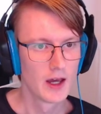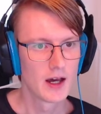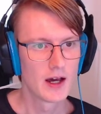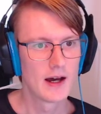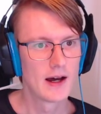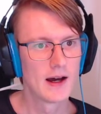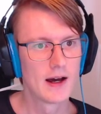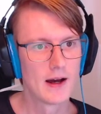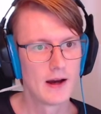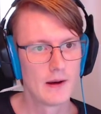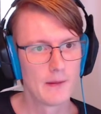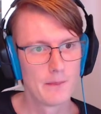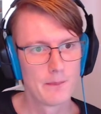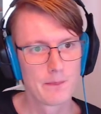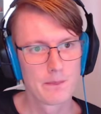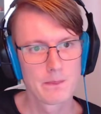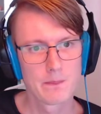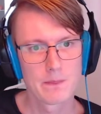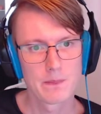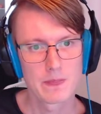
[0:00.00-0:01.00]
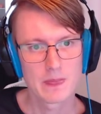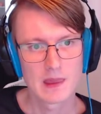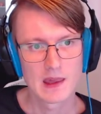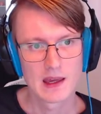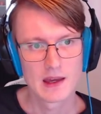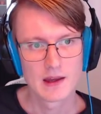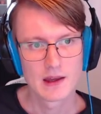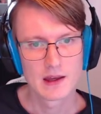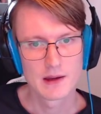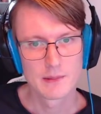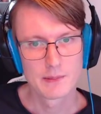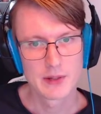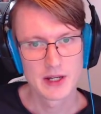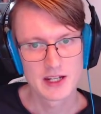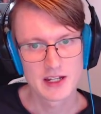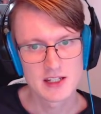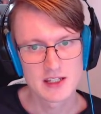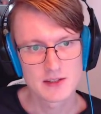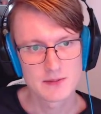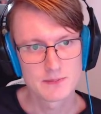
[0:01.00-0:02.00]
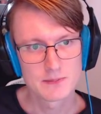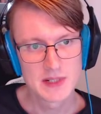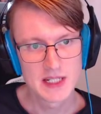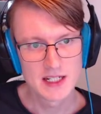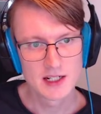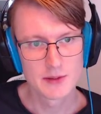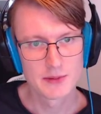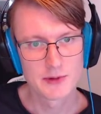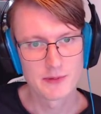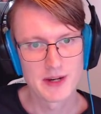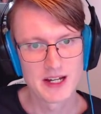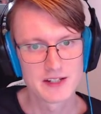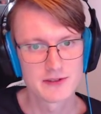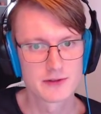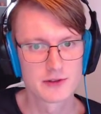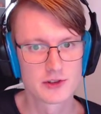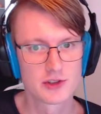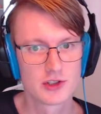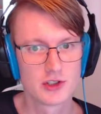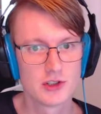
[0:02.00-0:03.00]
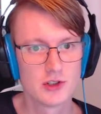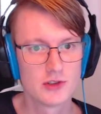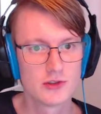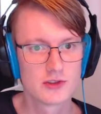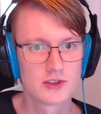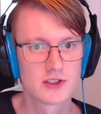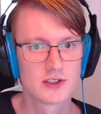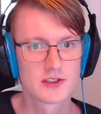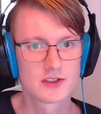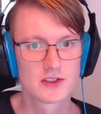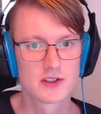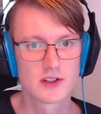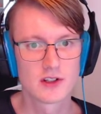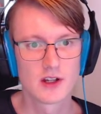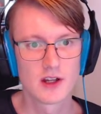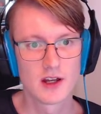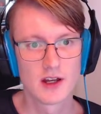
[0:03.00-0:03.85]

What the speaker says: But a speed optimized version uses